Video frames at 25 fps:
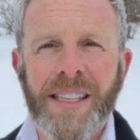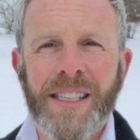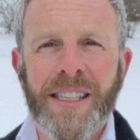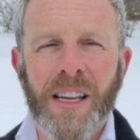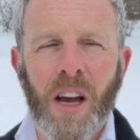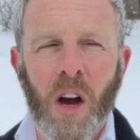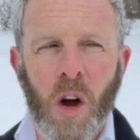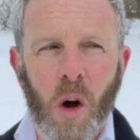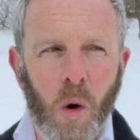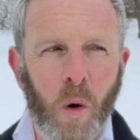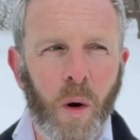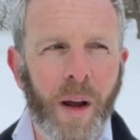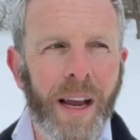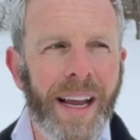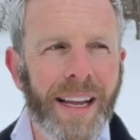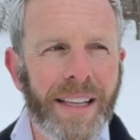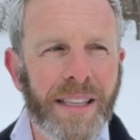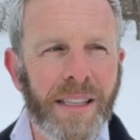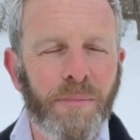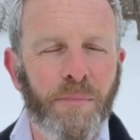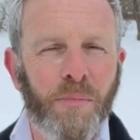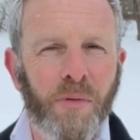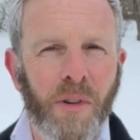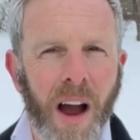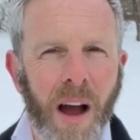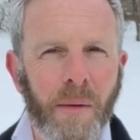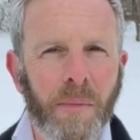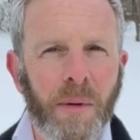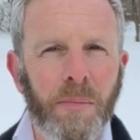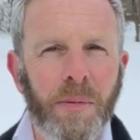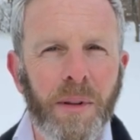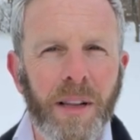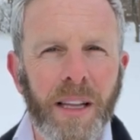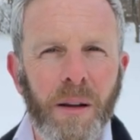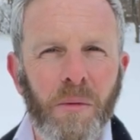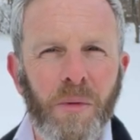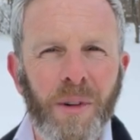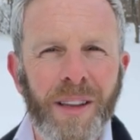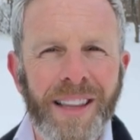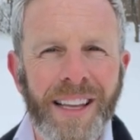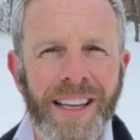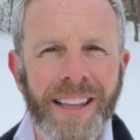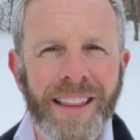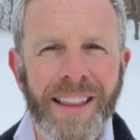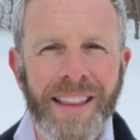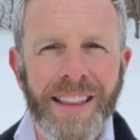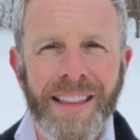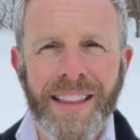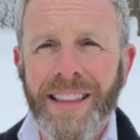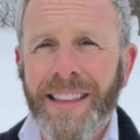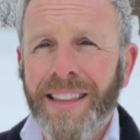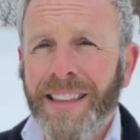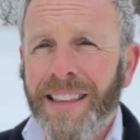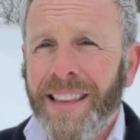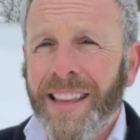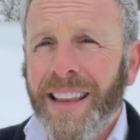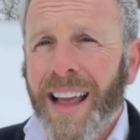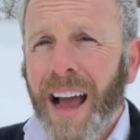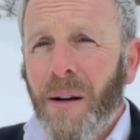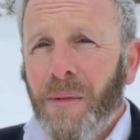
So it's probably within,